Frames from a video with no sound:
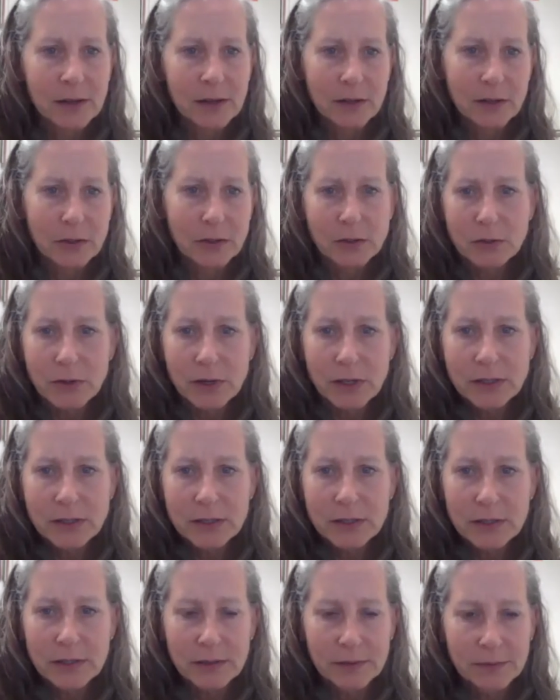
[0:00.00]

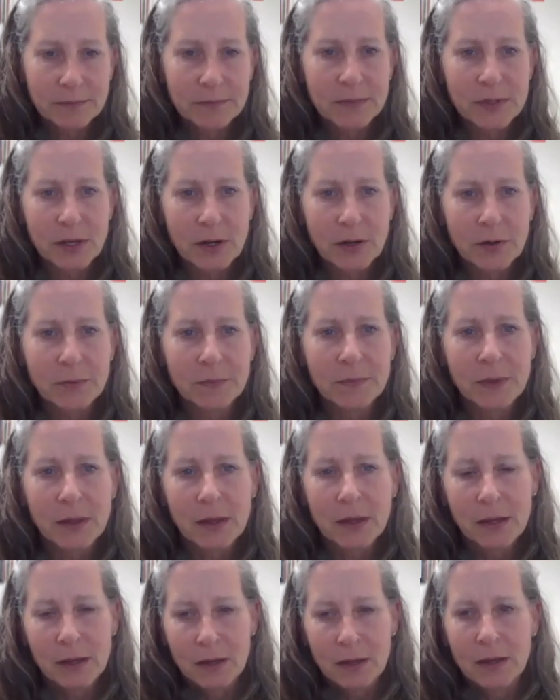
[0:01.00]
nutrients. So
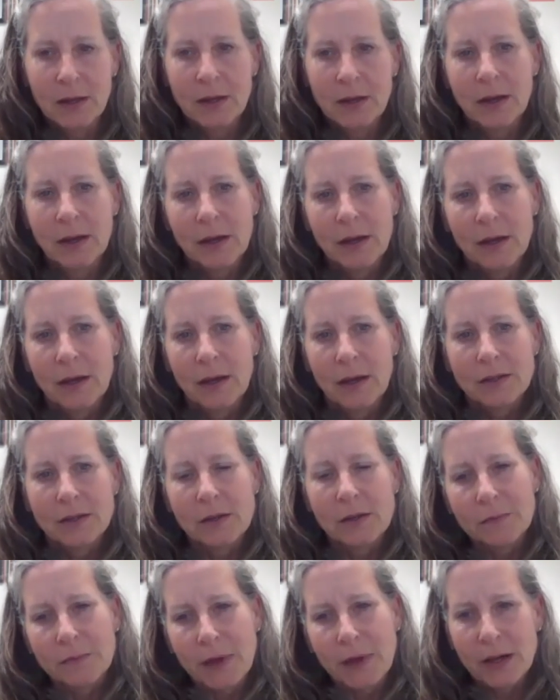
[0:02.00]

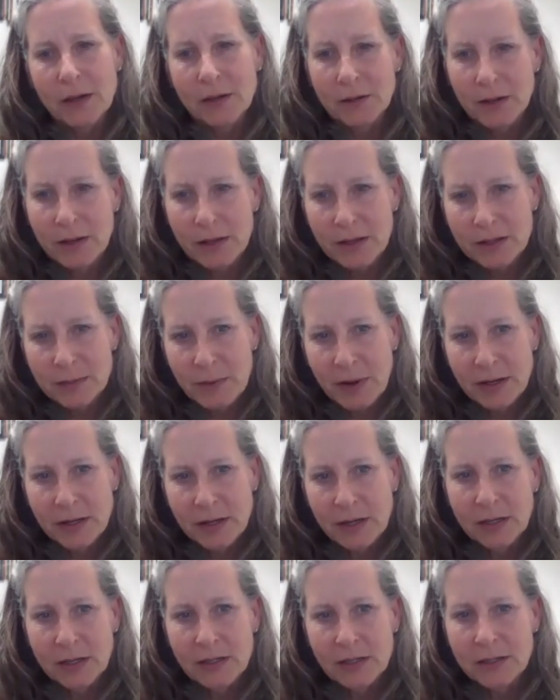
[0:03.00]
I don't know. That's my
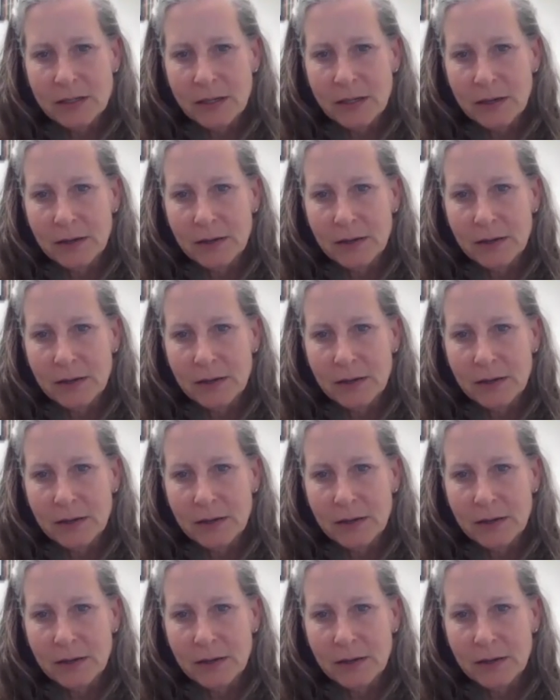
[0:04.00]
next